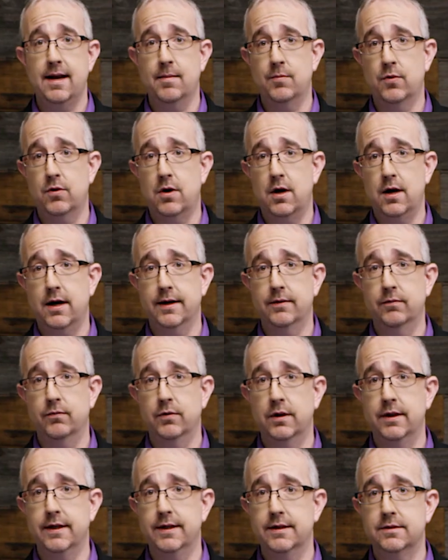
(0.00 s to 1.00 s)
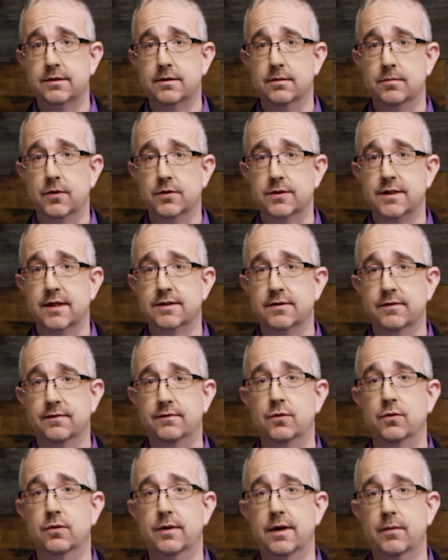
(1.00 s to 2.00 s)
MRI really is the most sensitive
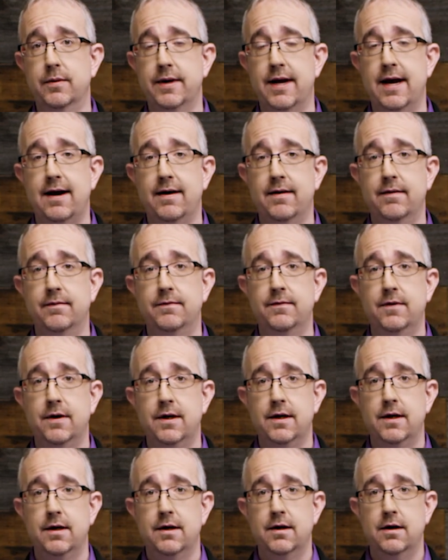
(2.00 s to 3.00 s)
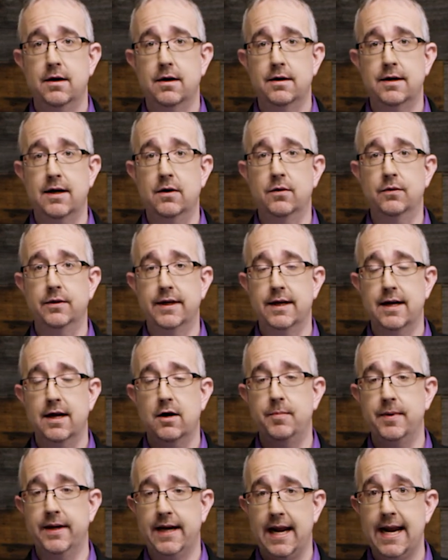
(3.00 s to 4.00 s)
tool that we have, not only in
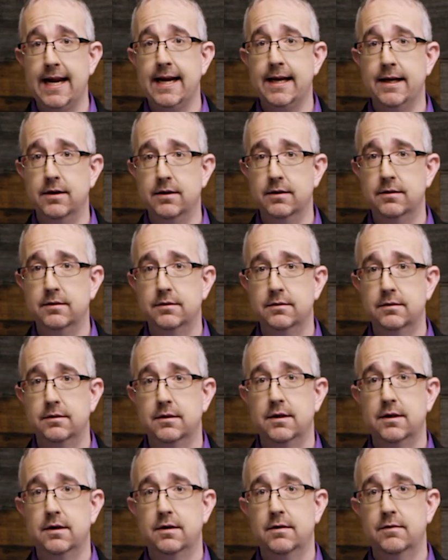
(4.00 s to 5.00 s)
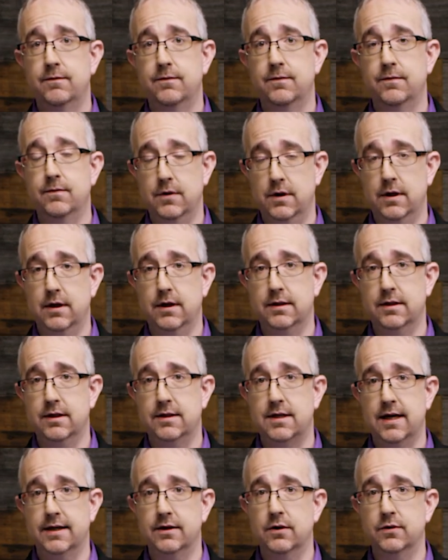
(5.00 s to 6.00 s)
helping aid the
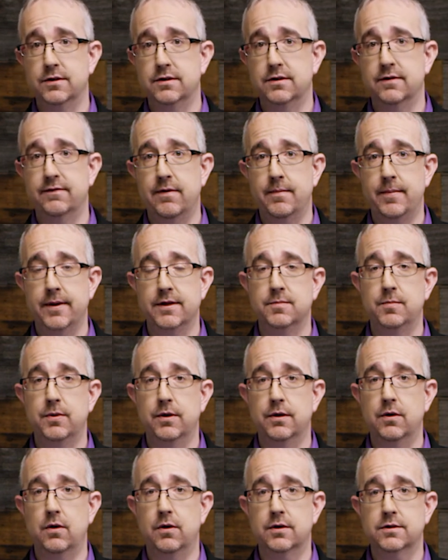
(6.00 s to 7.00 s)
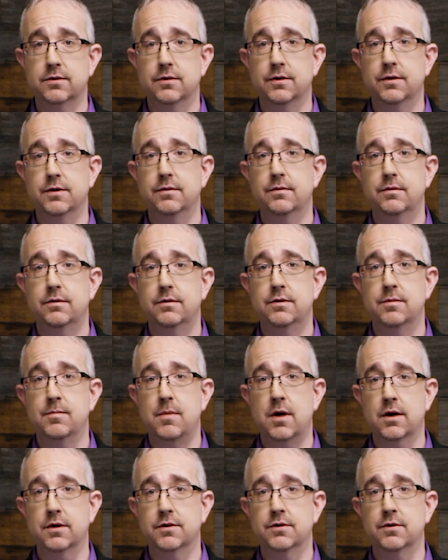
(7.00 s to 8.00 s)
diagnosis of MS, but also to
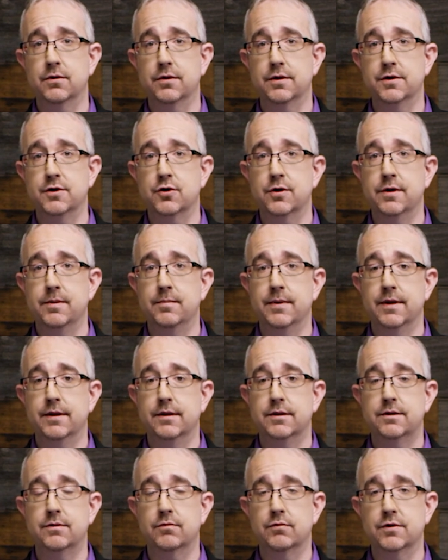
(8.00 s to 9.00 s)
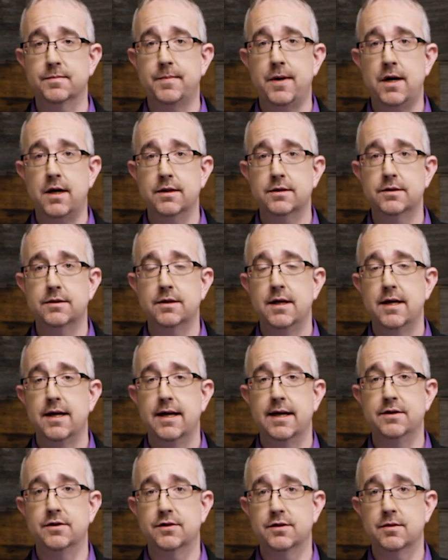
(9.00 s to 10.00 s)
monitor the treatment response
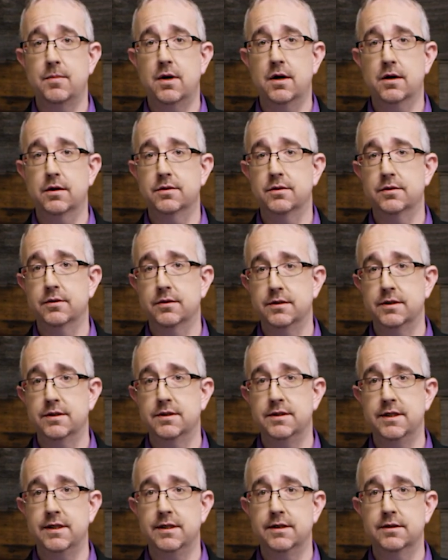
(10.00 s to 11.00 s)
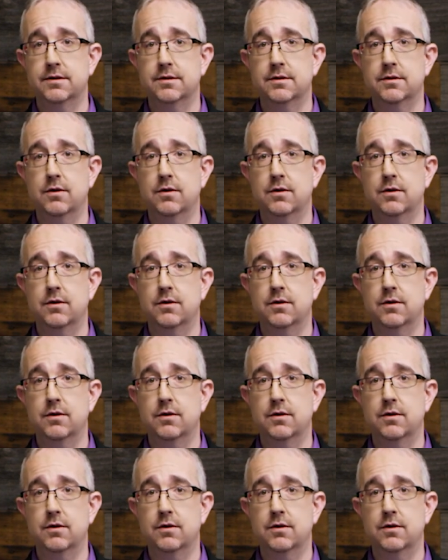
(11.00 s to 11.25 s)
and just to monitor the disease